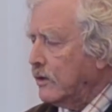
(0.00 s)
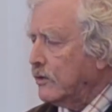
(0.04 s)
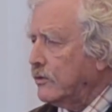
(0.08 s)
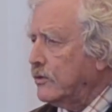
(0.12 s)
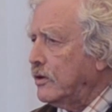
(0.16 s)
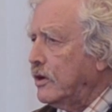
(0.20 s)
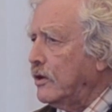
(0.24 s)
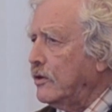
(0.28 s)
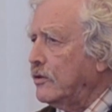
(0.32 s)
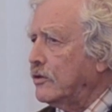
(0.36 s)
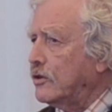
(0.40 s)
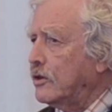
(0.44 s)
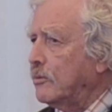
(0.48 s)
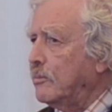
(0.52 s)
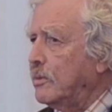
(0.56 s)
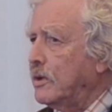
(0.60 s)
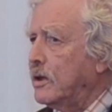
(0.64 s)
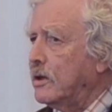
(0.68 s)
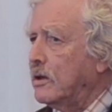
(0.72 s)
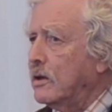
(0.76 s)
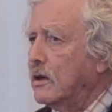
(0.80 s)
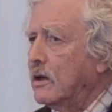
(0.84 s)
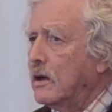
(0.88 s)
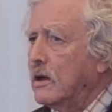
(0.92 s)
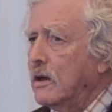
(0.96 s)
ceased to
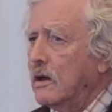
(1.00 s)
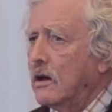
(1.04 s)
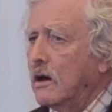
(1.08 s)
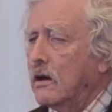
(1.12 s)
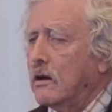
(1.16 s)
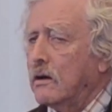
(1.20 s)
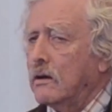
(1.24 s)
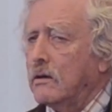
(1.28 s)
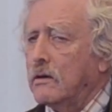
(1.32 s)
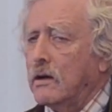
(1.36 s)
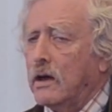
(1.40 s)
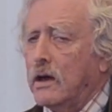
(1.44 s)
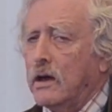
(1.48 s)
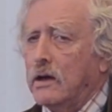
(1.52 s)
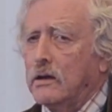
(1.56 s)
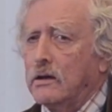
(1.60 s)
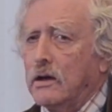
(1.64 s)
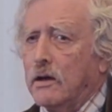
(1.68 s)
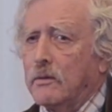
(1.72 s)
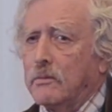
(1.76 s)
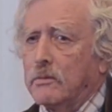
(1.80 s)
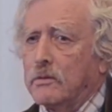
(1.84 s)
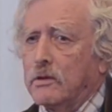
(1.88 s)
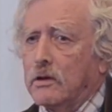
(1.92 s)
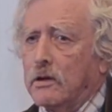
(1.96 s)
be
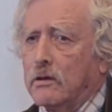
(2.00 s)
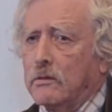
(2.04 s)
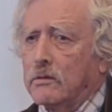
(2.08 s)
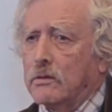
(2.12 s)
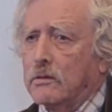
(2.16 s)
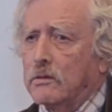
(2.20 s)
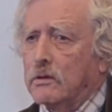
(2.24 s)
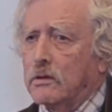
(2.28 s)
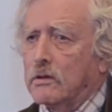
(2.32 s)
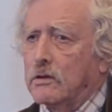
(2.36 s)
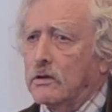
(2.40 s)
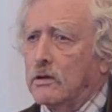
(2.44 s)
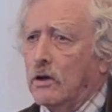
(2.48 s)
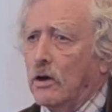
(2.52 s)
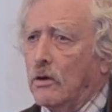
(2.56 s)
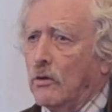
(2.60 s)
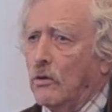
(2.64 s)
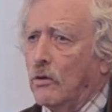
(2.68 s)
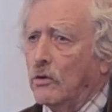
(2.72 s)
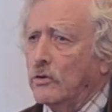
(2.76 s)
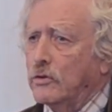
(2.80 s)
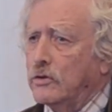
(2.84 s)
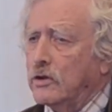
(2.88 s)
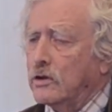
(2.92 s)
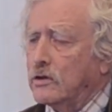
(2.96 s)
a
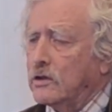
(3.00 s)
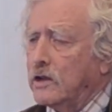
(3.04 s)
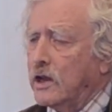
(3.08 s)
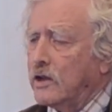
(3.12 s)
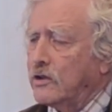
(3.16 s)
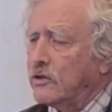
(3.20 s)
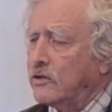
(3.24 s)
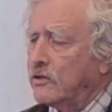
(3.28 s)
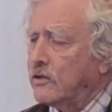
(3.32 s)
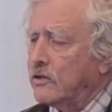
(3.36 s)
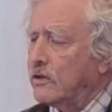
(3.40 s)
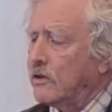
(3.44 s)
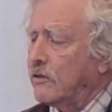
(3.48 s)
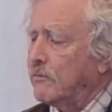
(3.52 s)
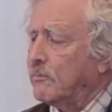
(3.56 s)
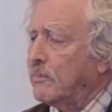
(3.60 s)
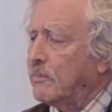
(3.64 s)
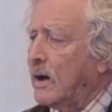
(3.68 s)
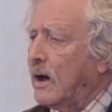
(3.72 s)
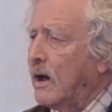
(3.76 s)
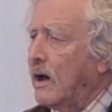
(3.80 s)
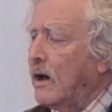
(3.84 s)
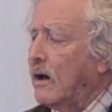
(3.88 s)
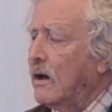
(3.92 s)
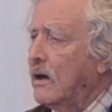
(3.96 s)
coordinate legislative
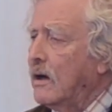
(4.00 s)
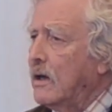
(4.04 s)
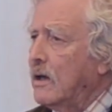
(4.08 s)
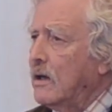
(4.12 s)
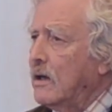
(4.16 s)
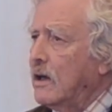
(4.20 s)
power